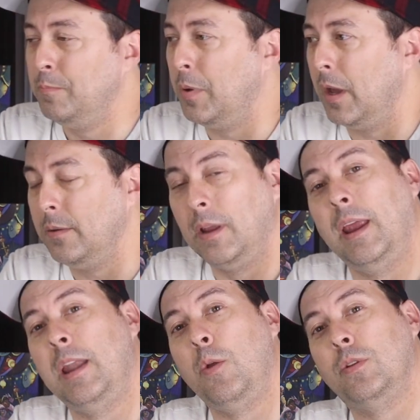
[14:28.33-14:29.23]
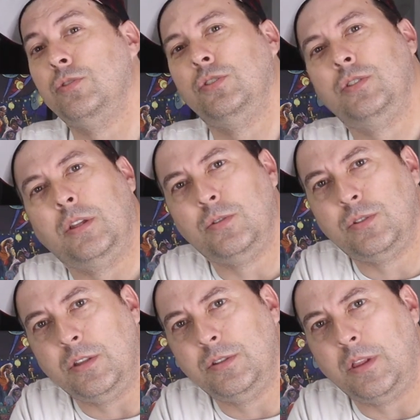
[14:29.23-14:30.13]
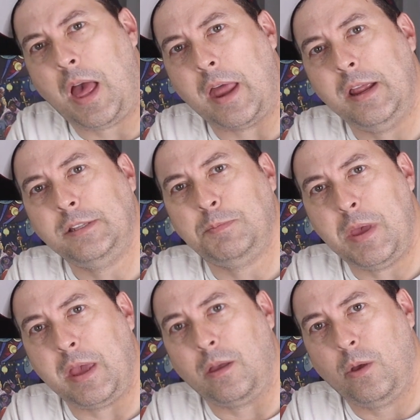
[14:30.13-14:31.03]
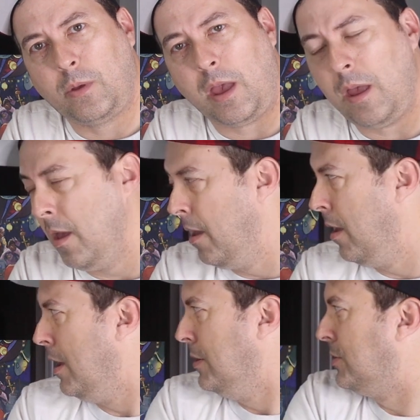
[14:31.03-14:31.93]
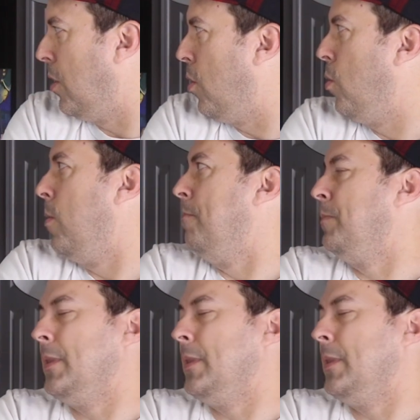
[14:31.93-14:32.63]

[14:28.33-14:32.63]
But anyway, it's a lot. It's big. Okay. So